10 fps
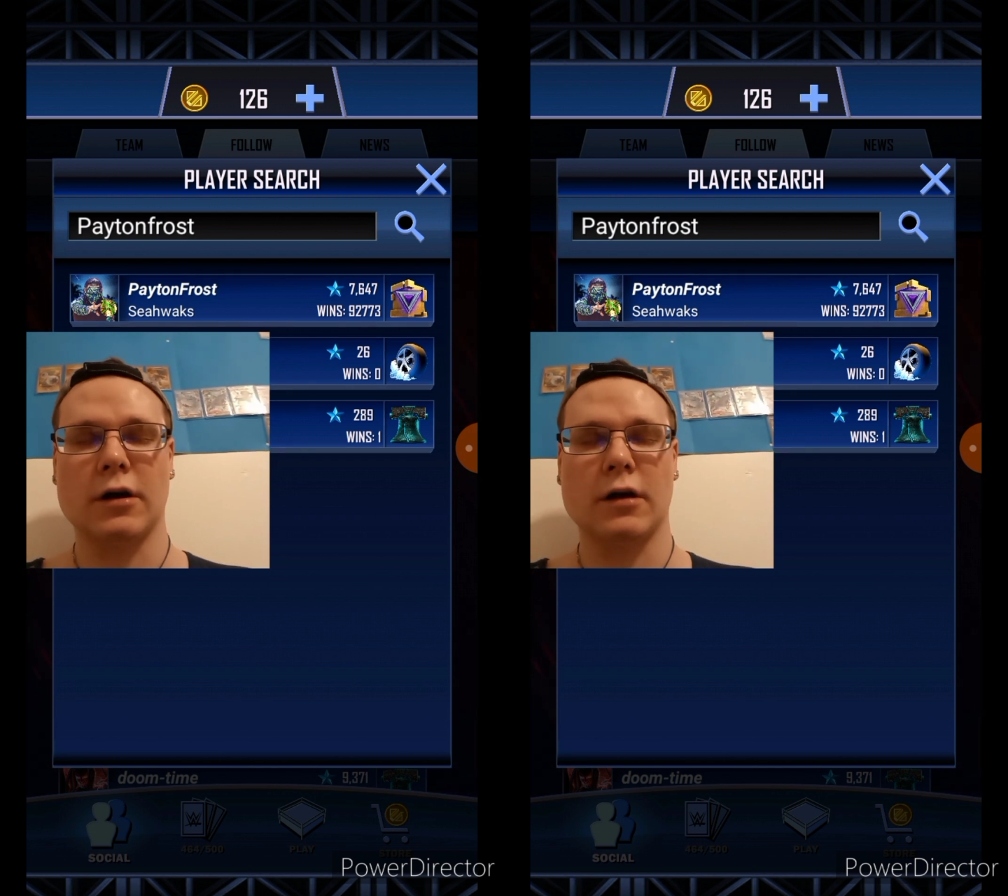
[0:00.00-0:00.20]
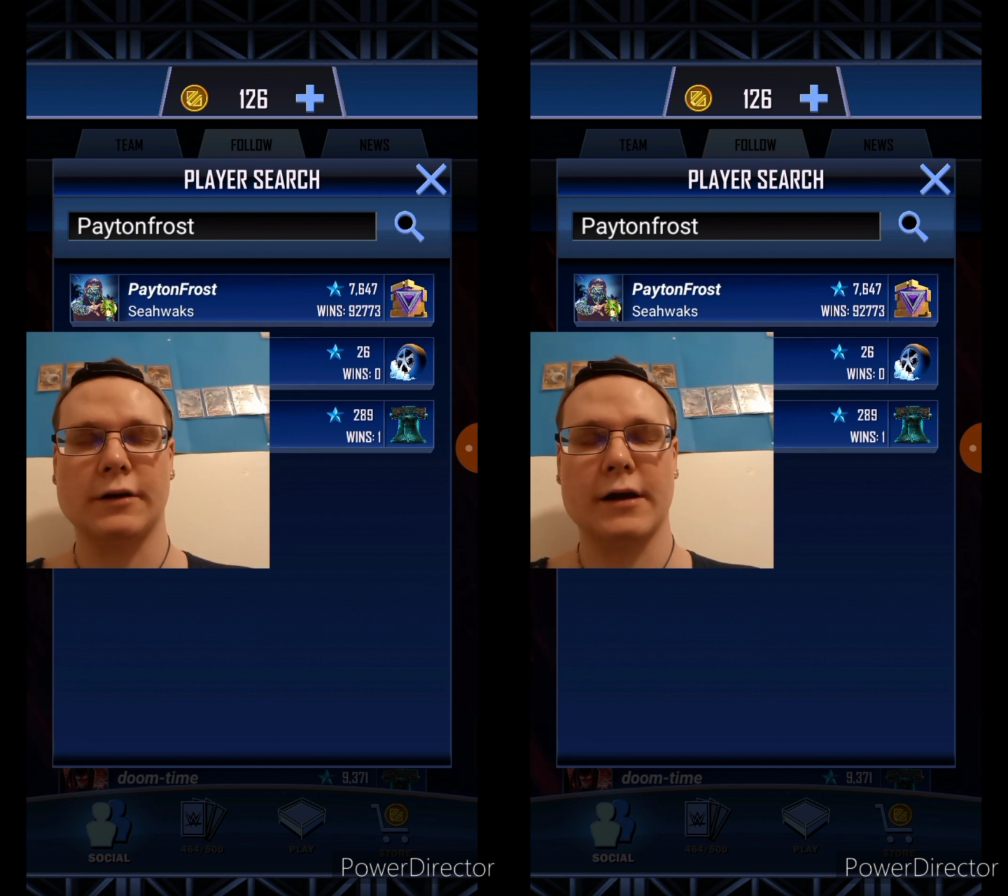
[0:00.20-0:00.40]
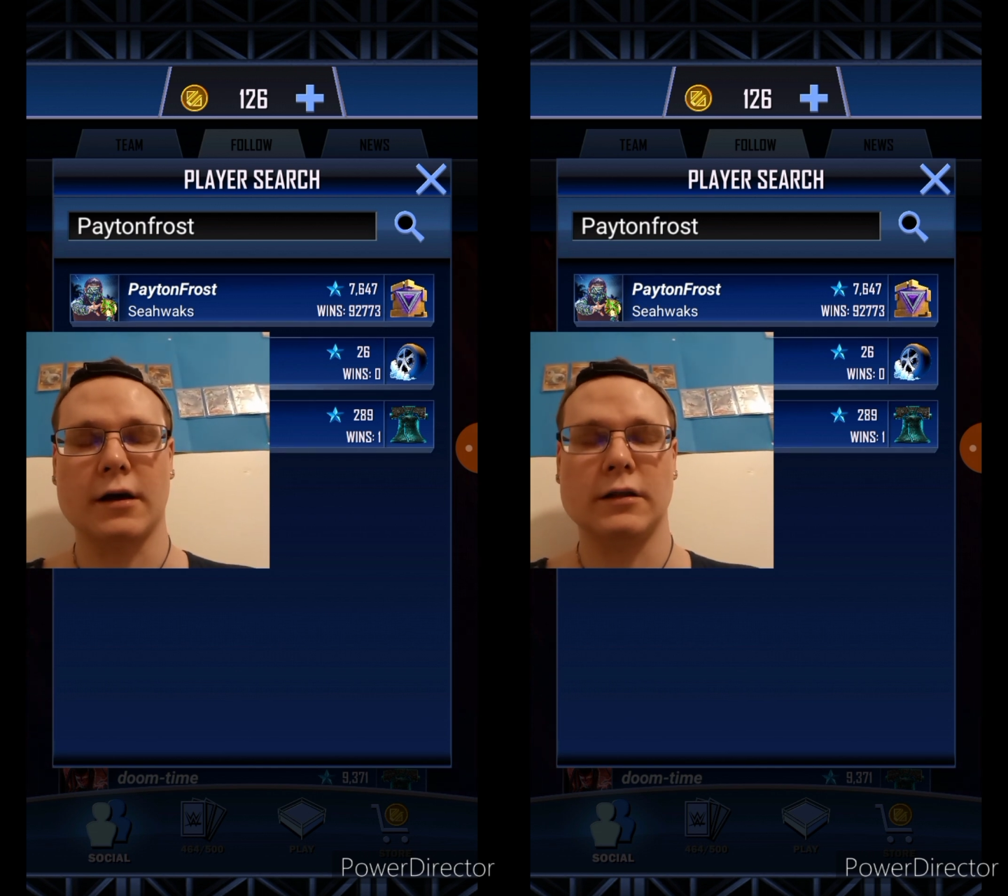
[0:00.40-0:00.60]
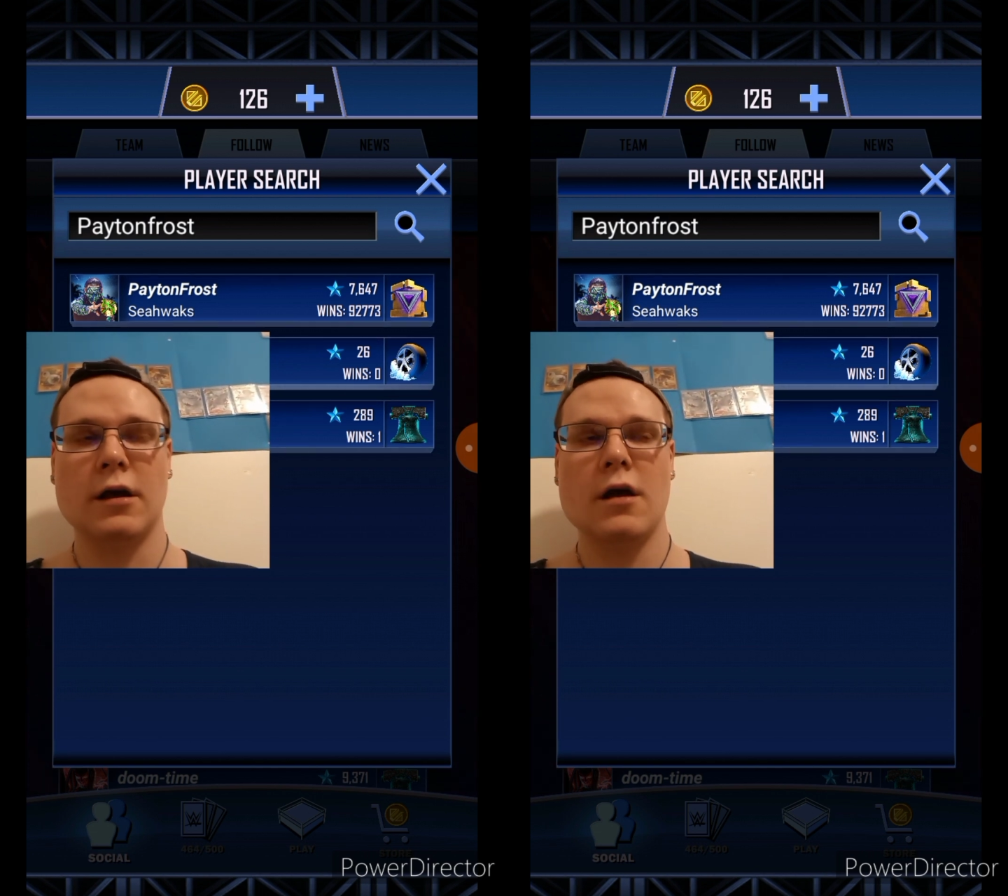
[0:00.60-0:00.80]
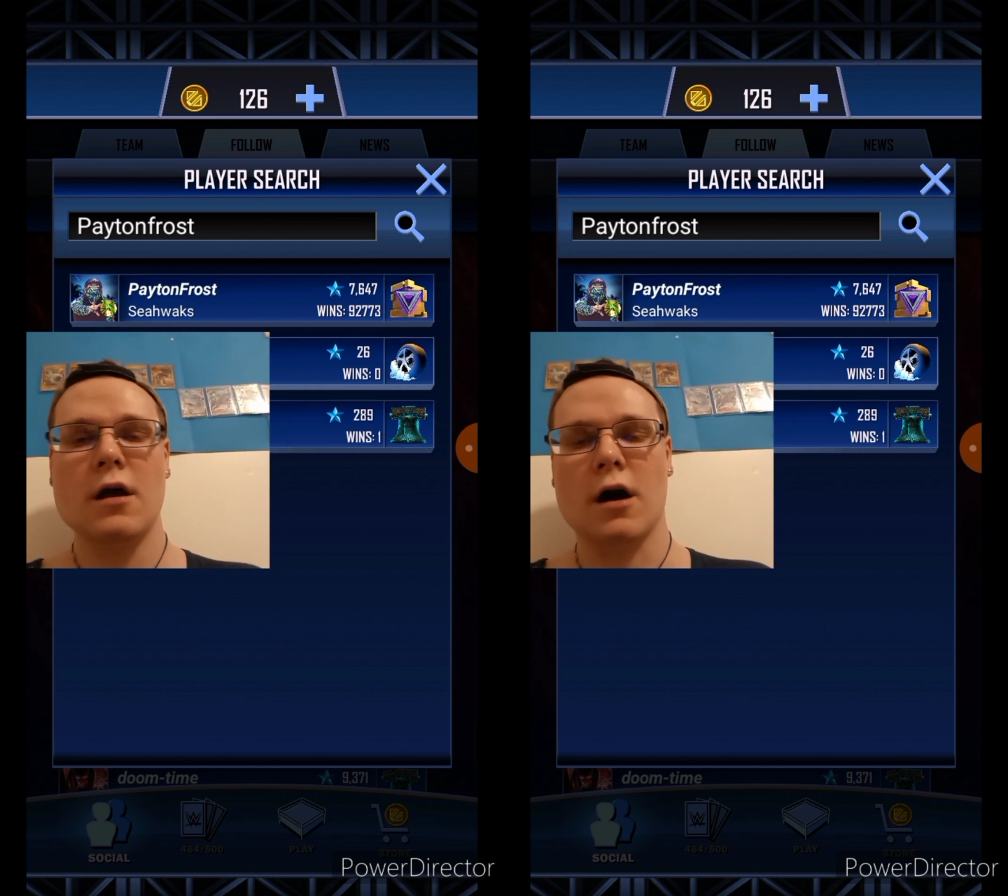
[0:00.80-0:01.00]
all,
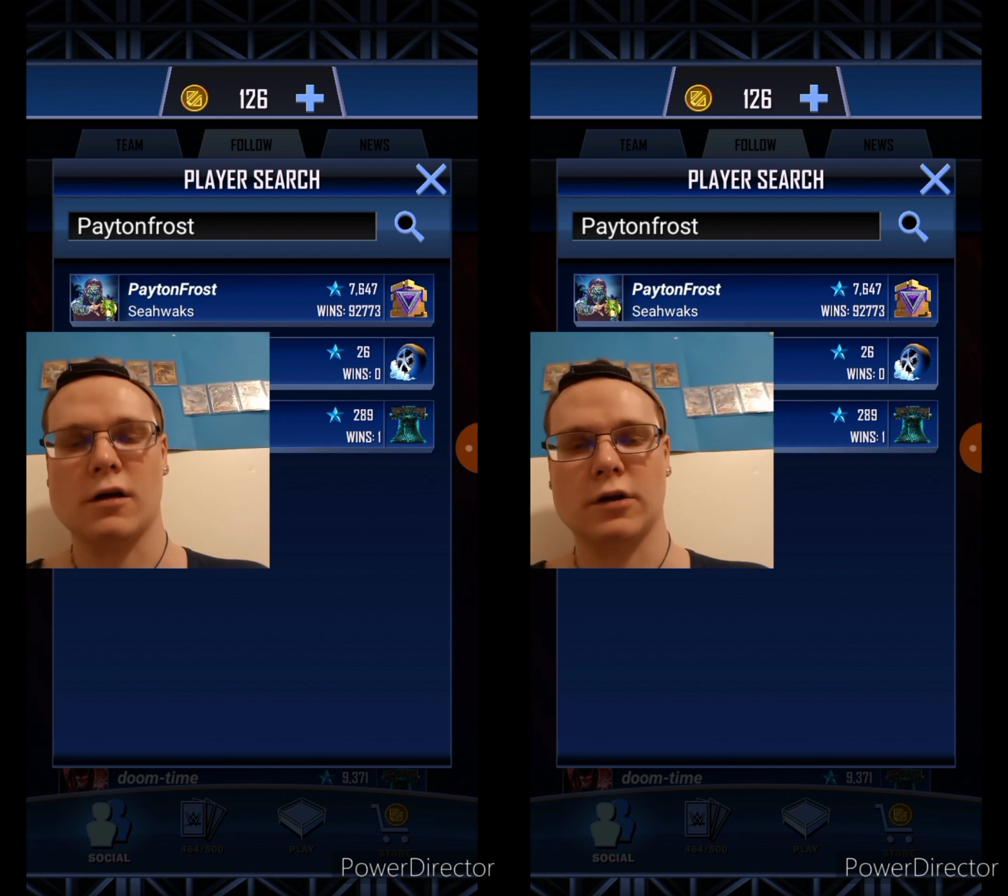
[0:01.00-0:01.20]
all